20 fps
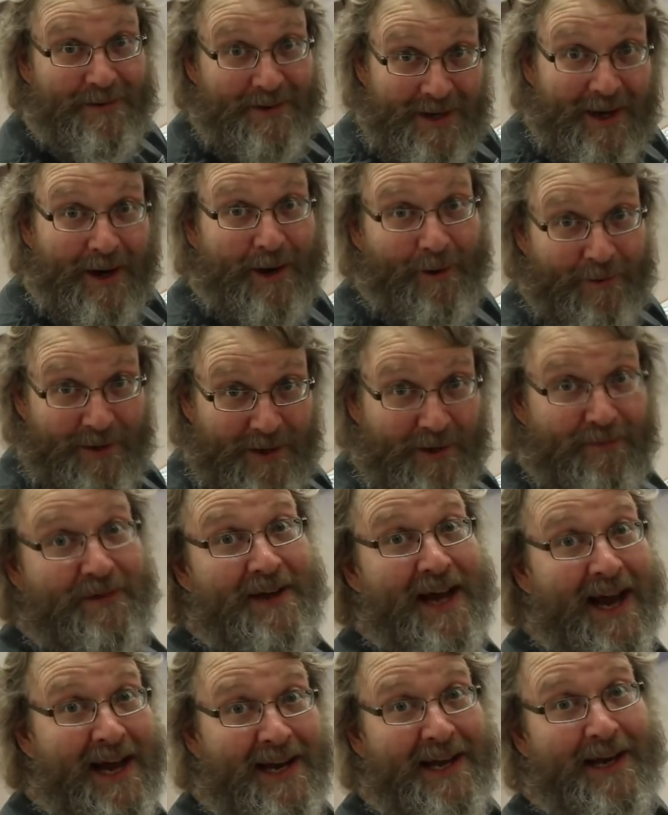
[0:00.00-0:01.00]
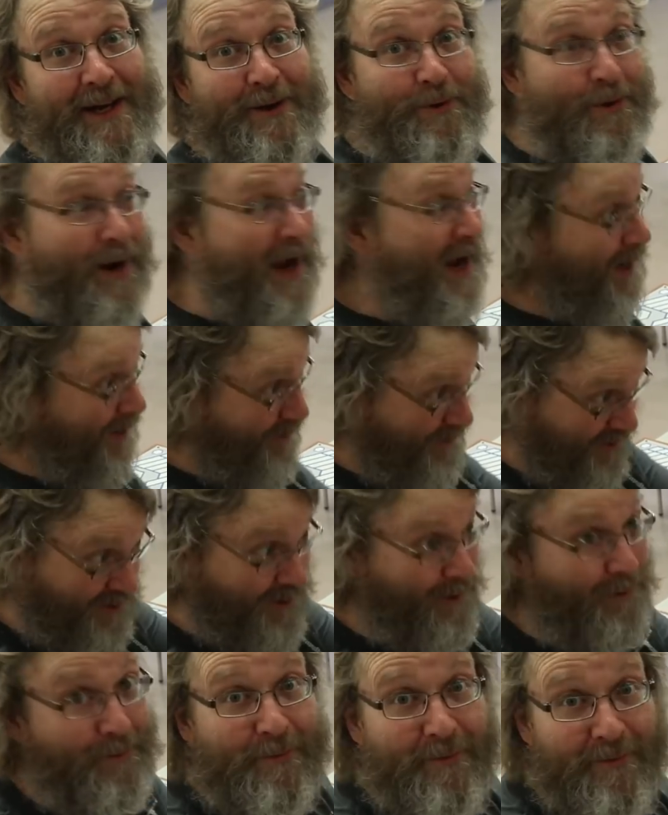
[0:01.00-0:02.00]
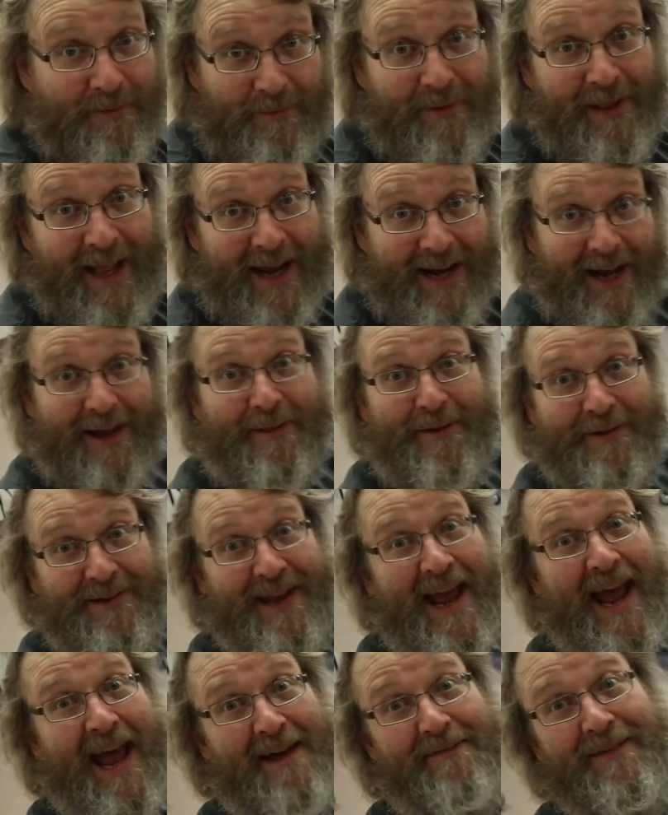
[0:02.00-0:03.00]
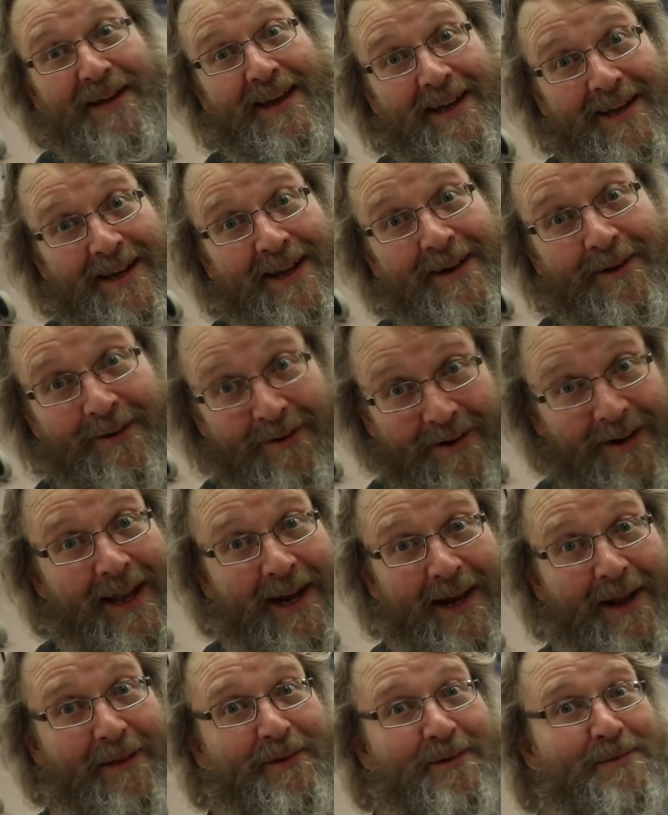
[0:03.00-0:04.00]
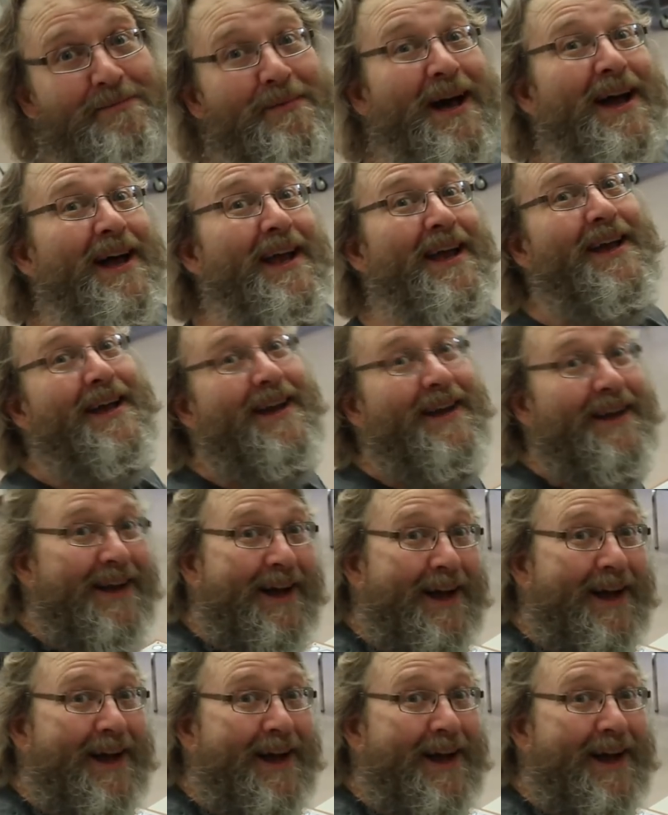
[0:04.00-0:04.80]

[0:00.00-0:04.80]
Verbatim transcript: you know, you've done it, great, so let others have it, you know, or let others buy it.